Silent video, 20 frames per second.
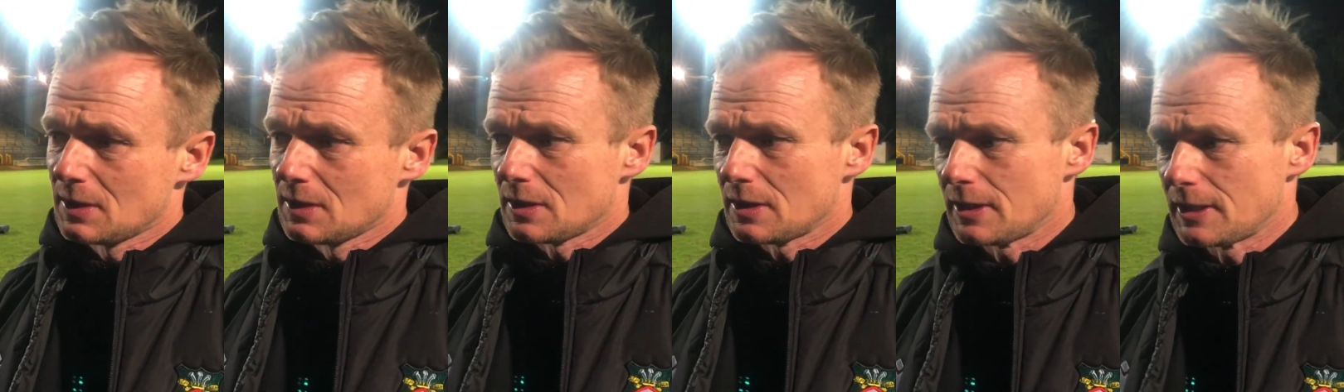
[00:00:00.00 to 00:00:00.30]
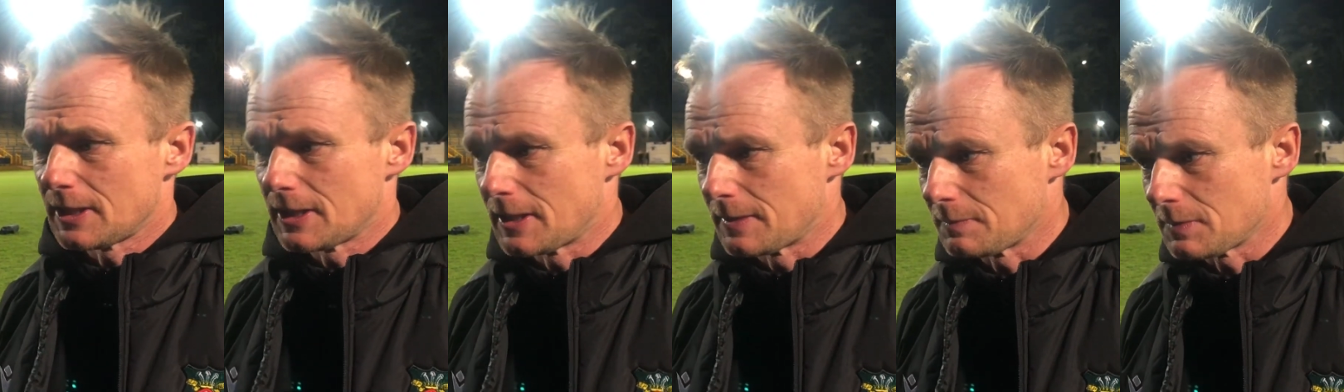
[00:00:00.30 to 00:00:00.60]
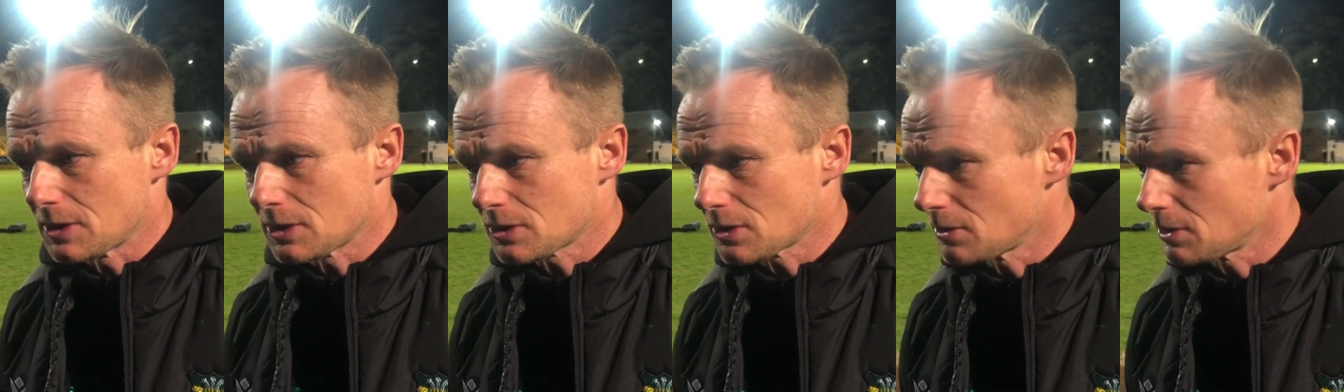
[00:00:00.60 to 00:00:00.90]
um,
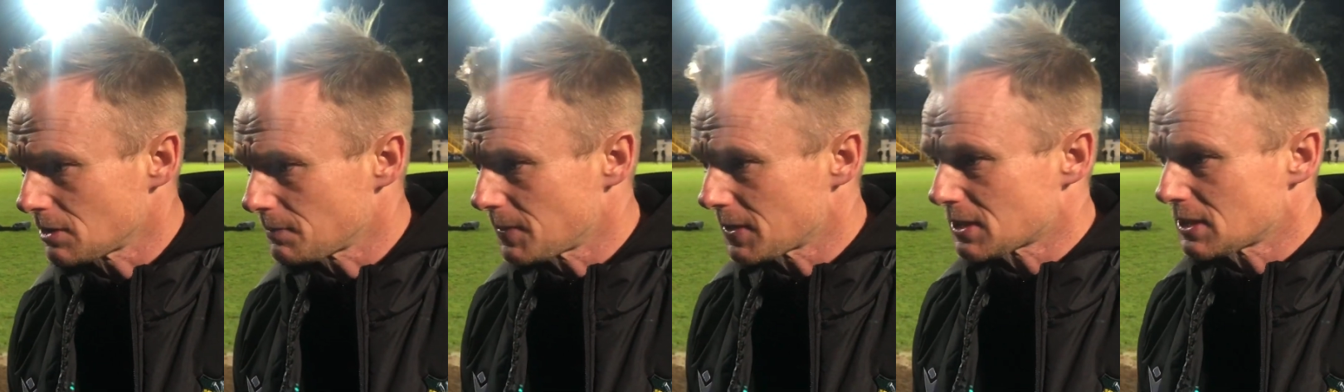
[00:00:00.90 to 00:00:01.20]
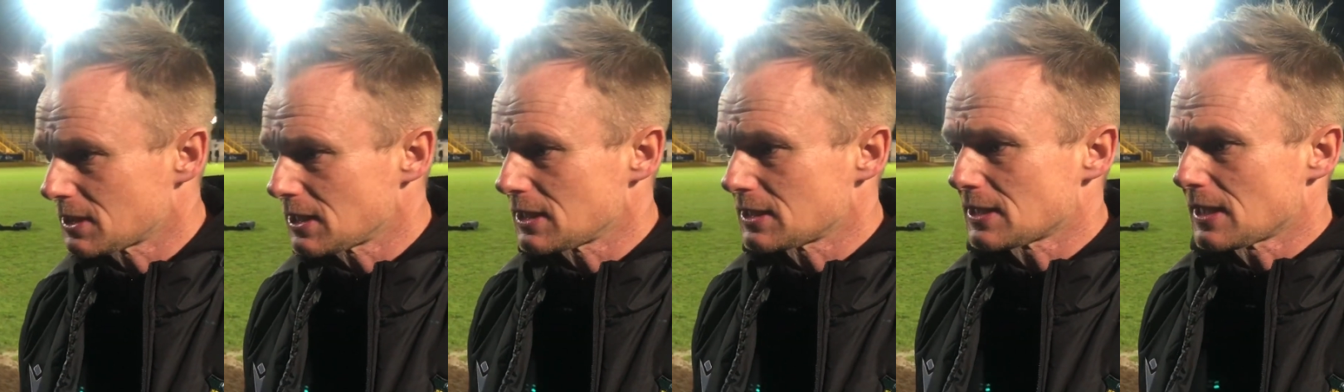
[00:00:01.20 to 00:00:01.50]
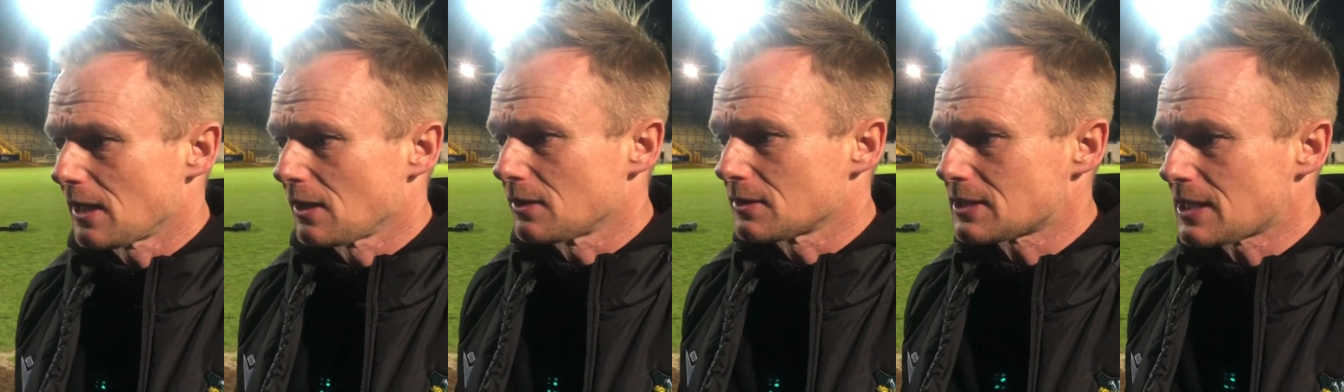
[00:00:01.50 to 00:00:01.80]
he's doing his bits of
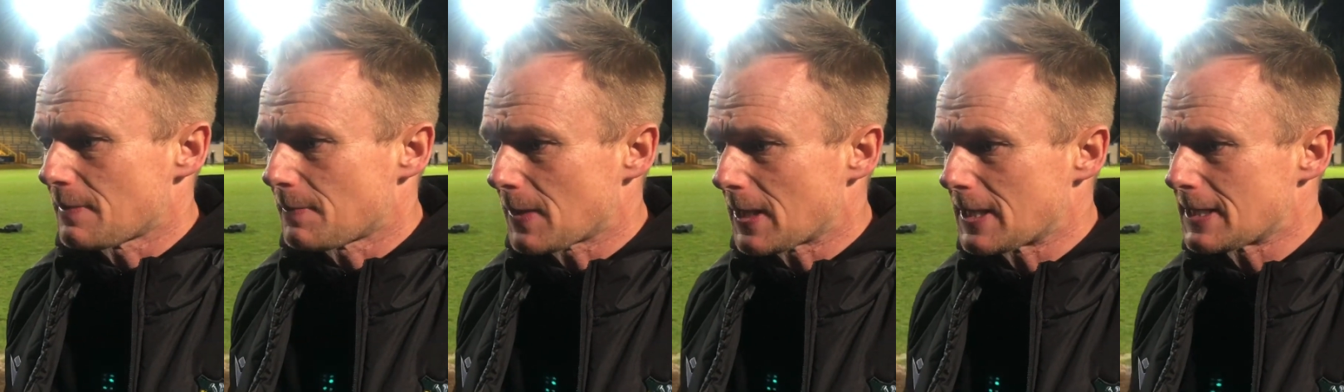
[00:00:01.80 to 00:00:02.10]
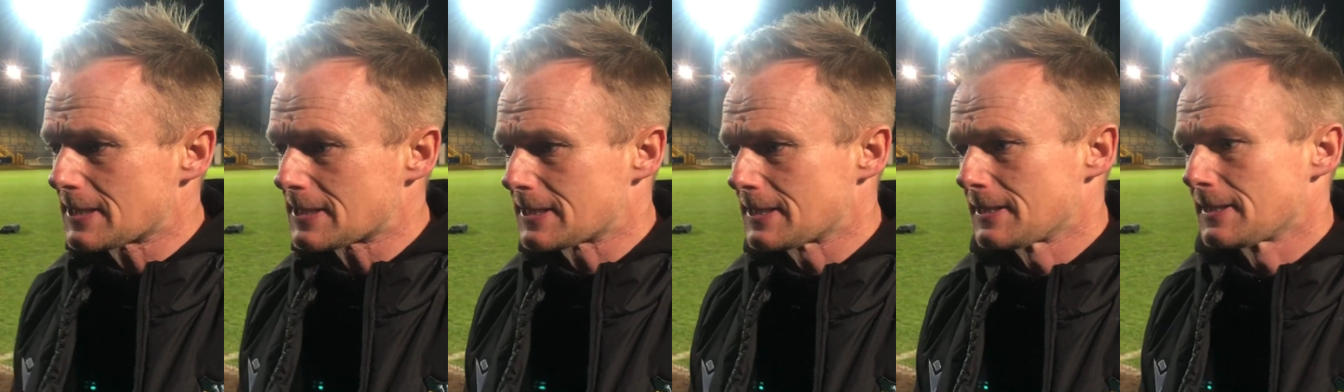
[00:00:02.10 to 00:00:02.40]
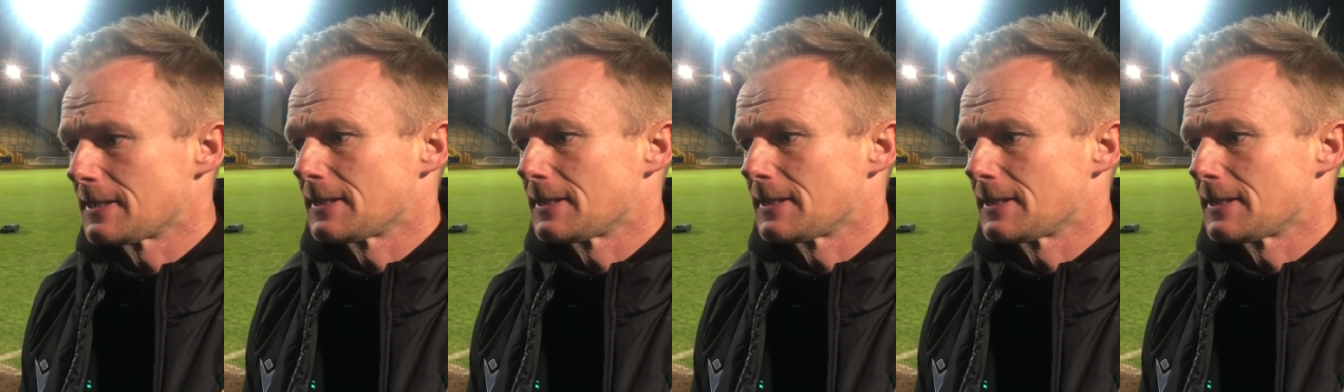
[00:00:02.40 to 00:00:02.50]
detail on set plays